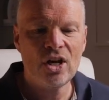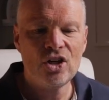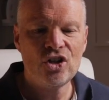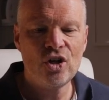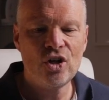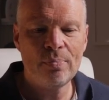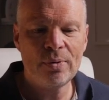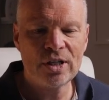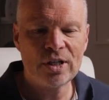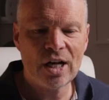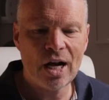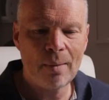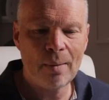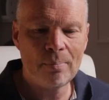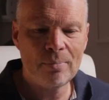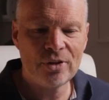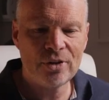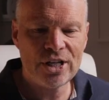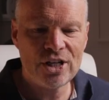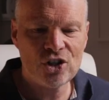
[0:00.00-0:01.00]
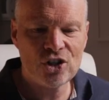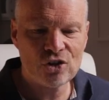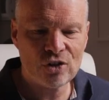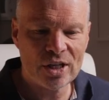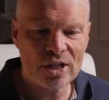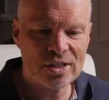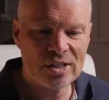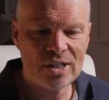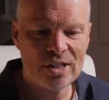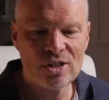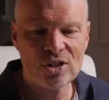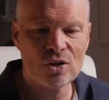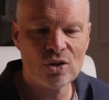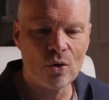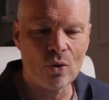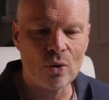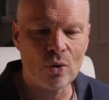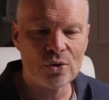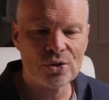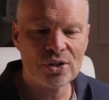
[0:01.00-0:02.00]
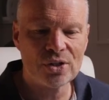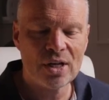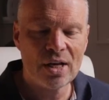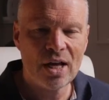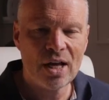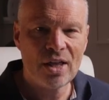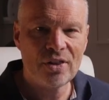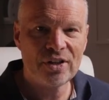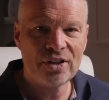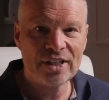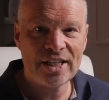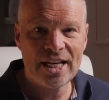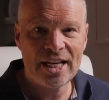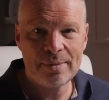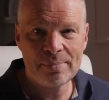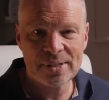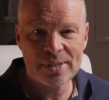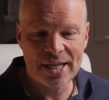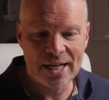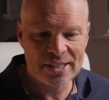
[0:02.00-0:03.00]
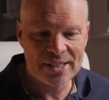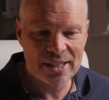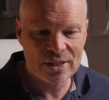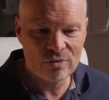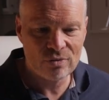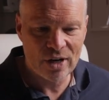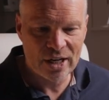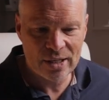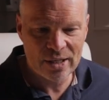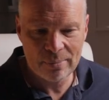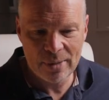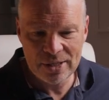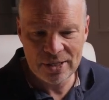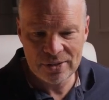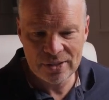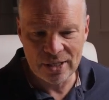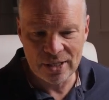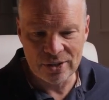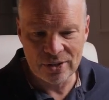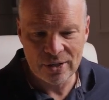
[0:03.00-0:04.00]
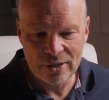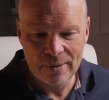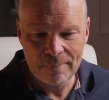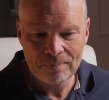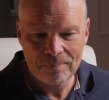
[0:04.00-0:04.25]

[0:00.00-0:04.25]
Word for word: you become the trusted source that keeps getting recommended.